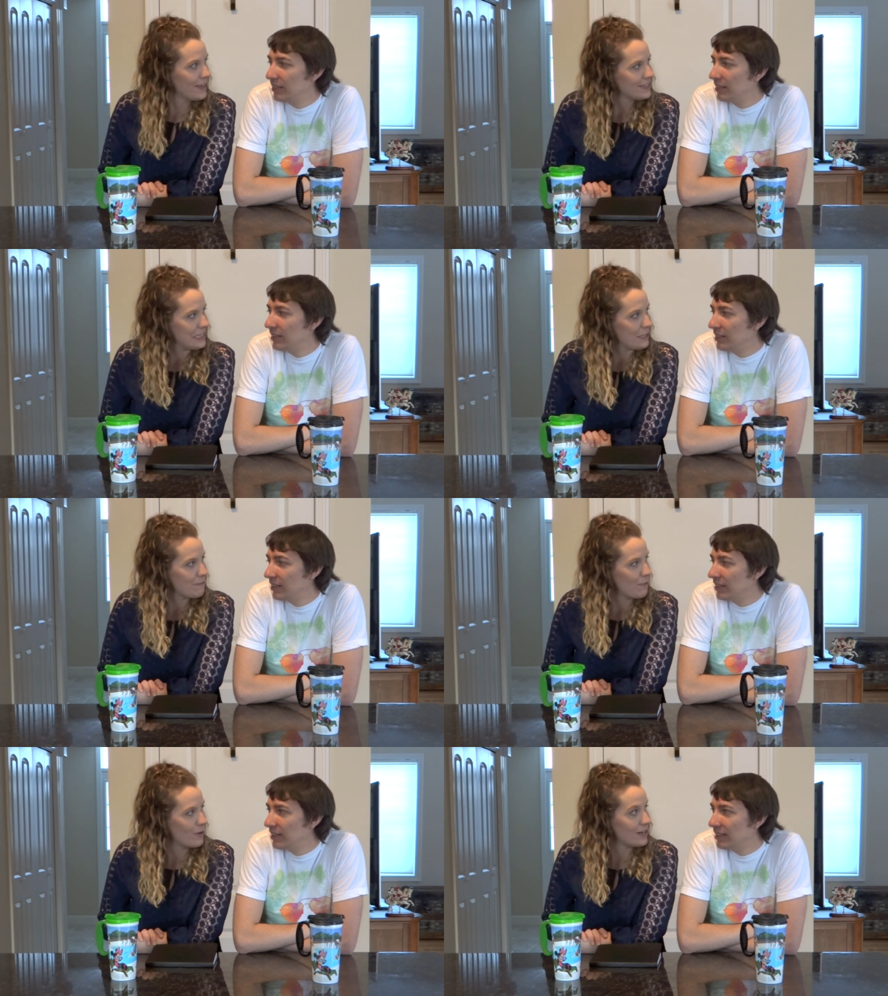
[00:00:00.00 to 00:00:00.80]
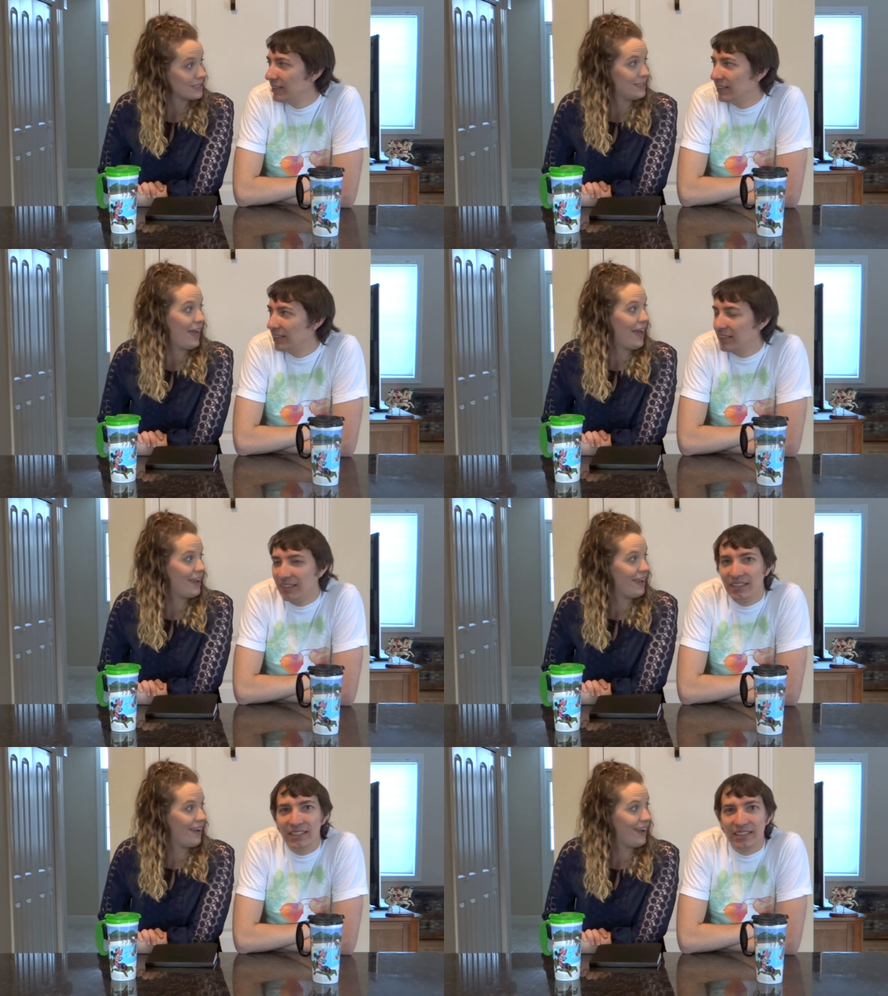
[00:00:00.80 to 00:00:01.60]
Speaker 1: things here for
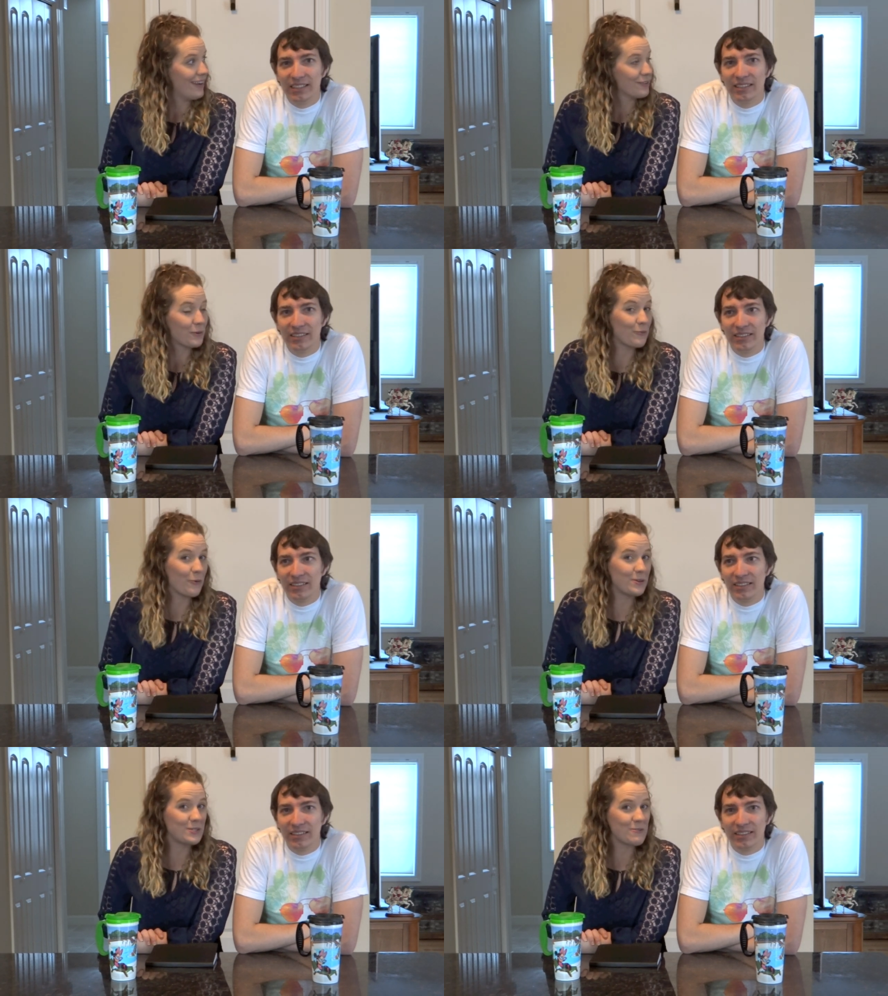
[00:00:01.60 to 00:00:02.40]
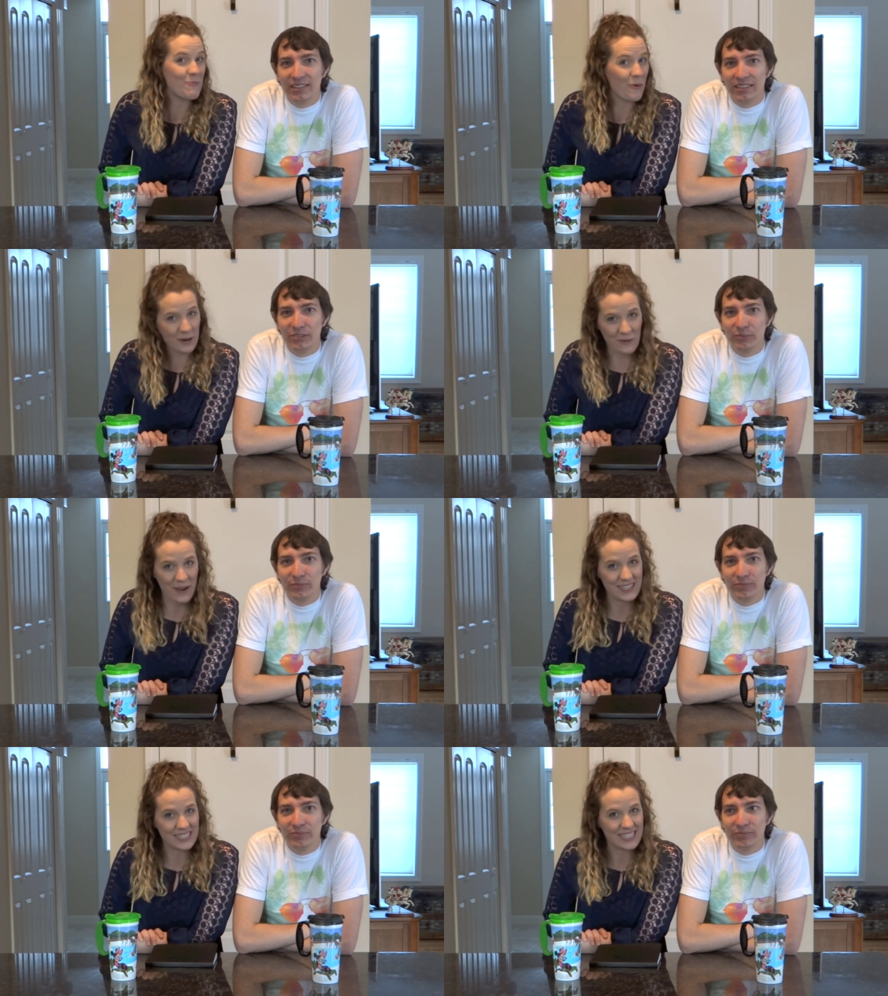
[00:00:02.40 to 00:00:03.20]
today, and look forward to more
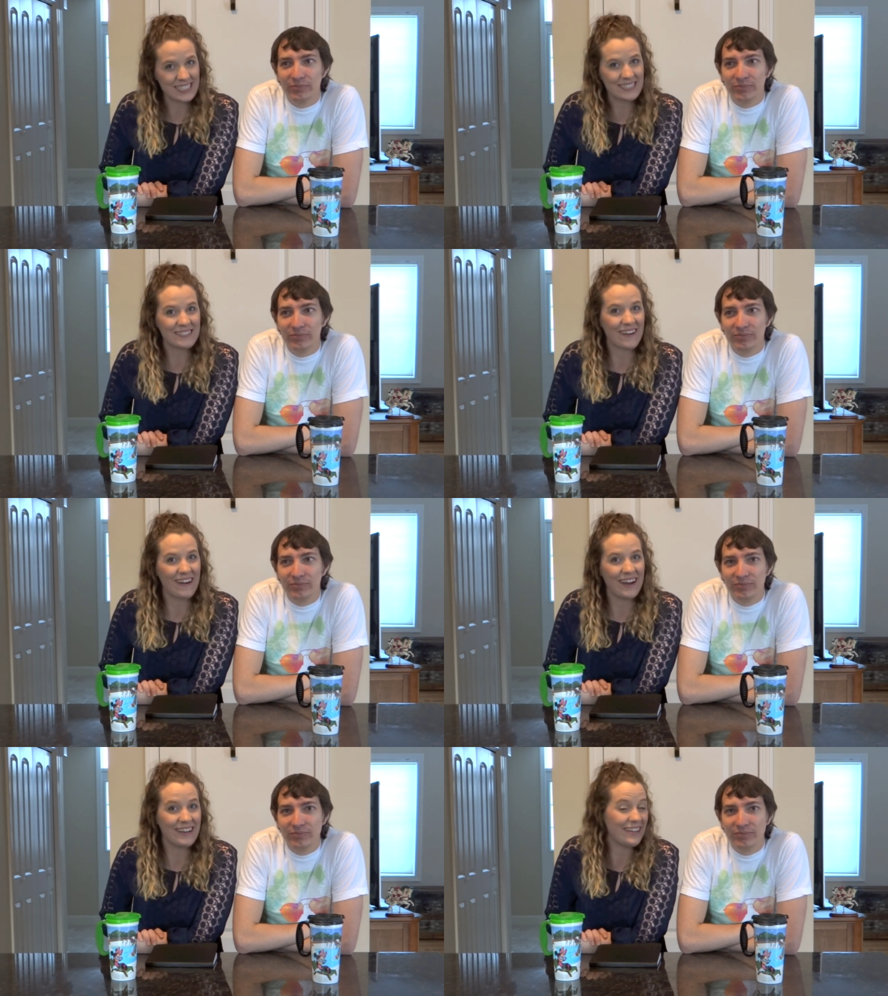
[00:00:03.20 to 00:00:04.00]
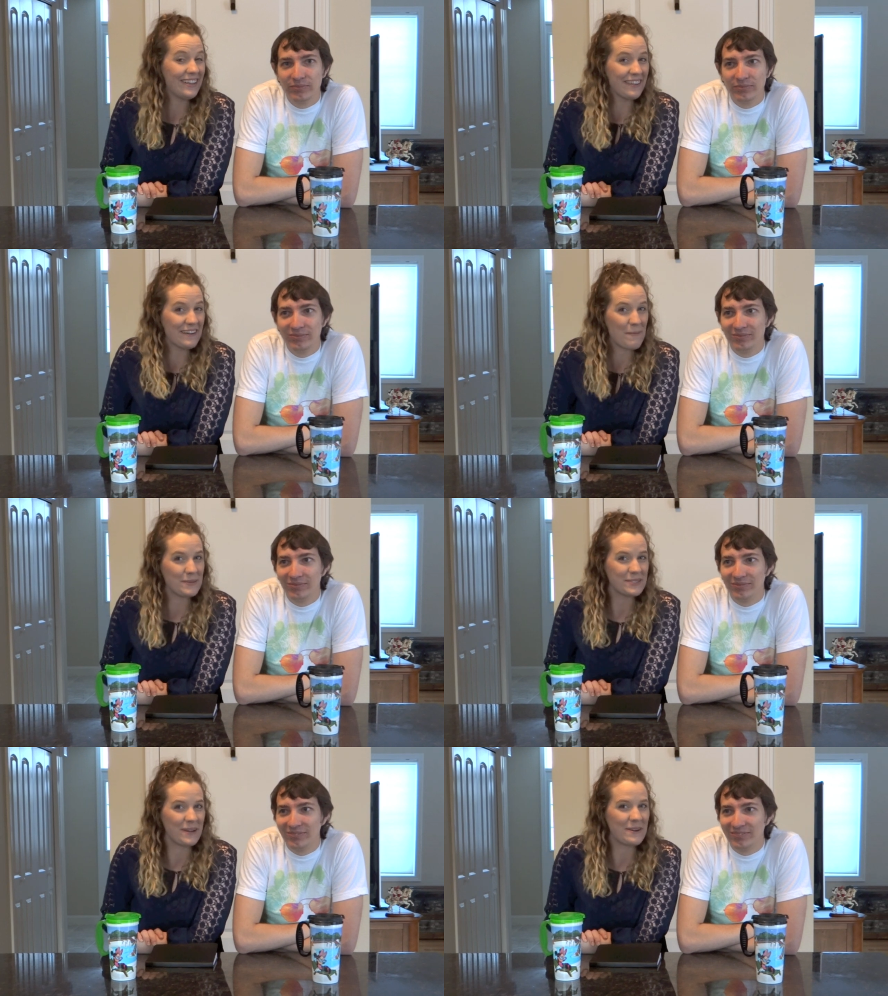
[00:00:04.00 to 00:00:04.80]
questions on another
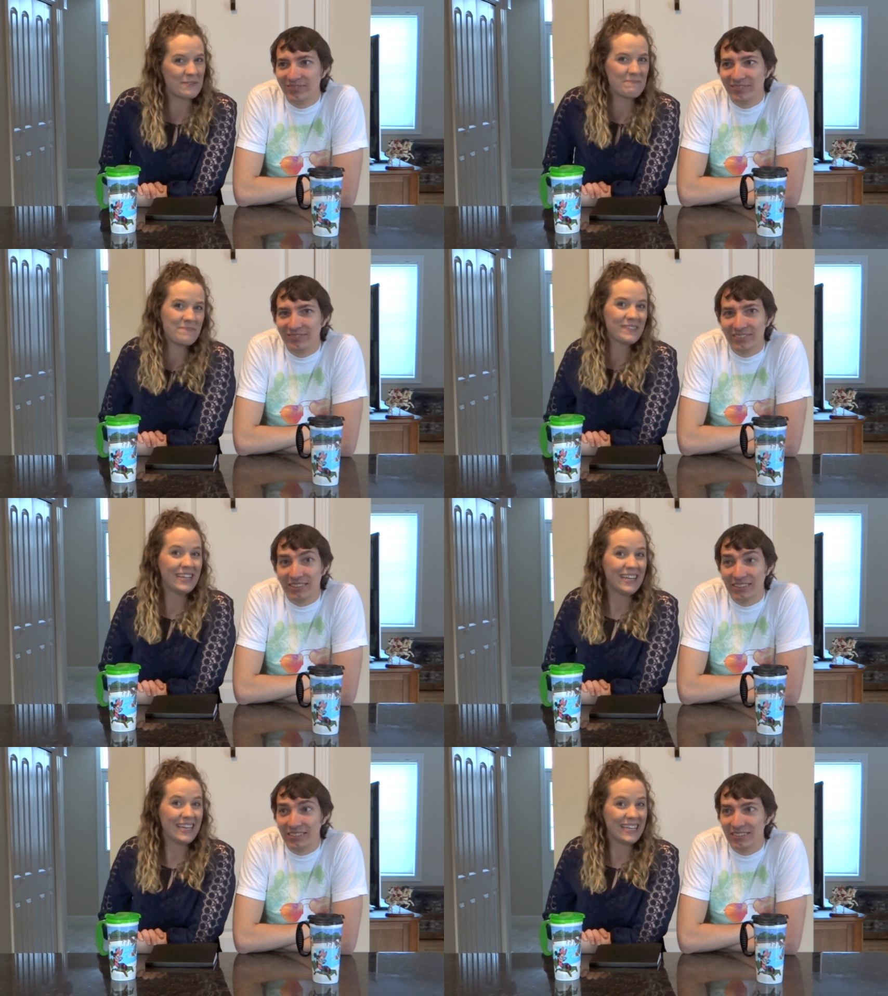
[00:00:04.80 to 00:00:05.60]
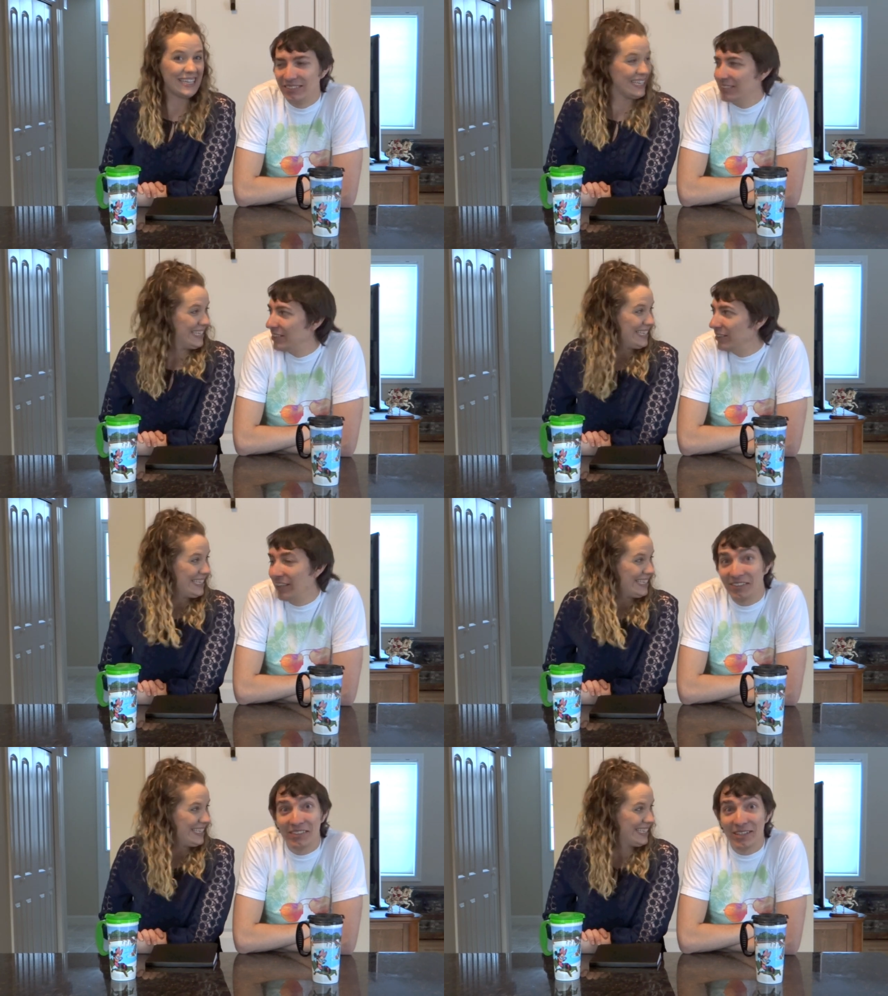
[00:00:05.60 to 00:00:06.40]
episode.
Speaker 2: Until
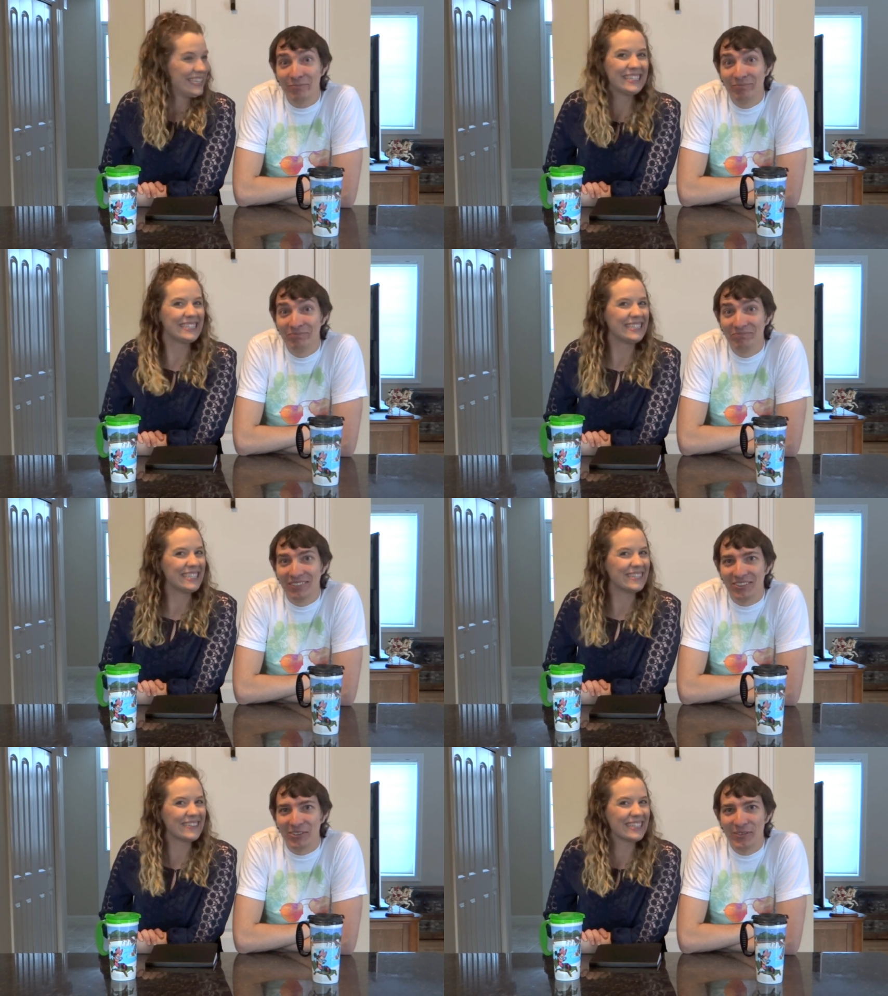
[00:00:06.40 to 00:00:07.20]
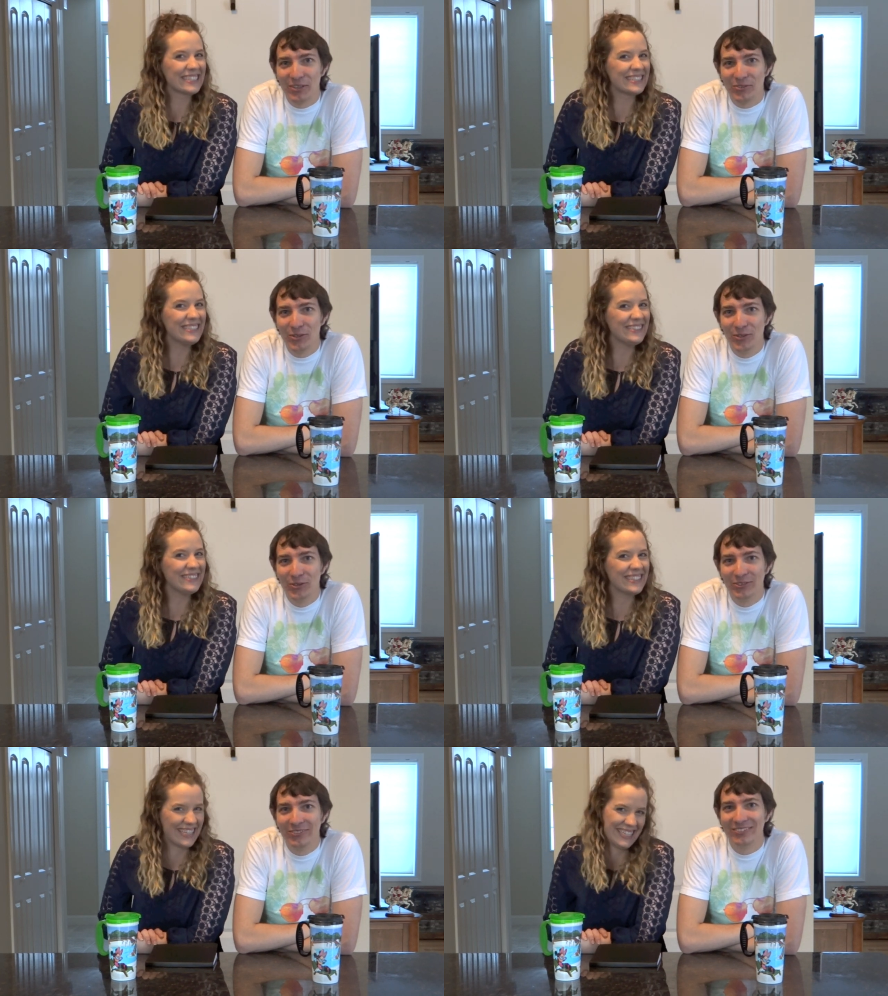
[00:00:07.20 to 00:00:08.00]
next time. See you real
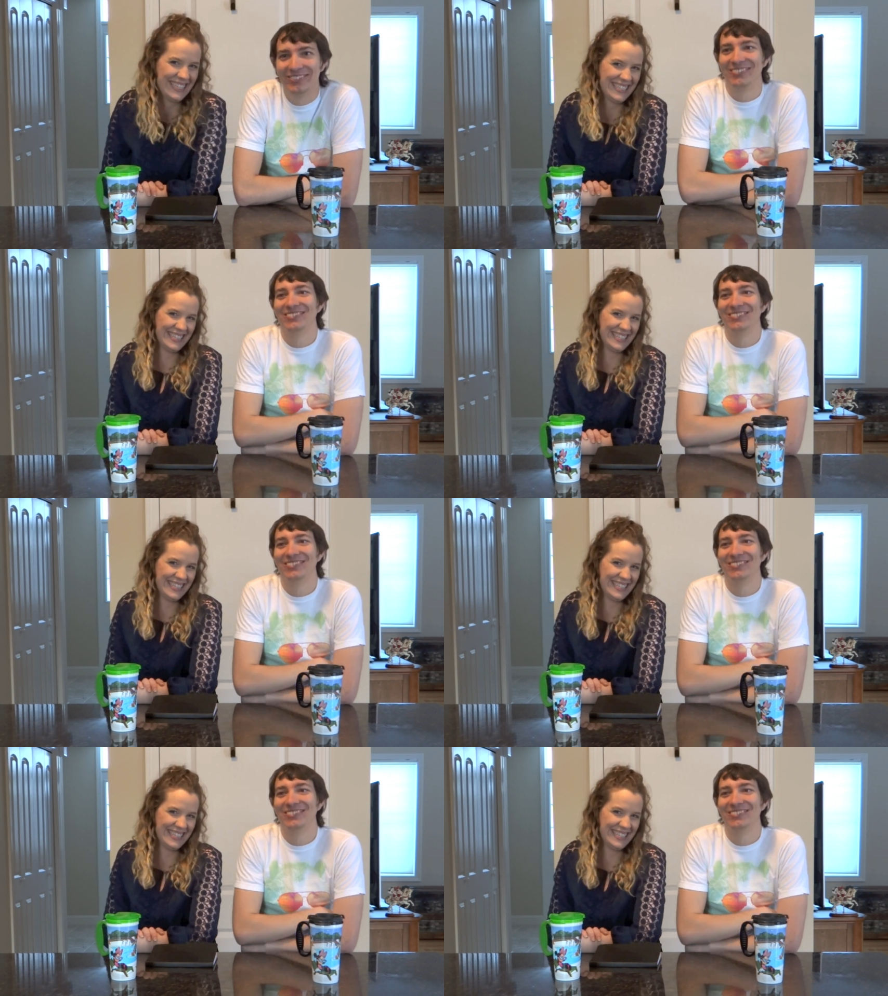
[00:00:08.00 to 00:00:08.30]
soon!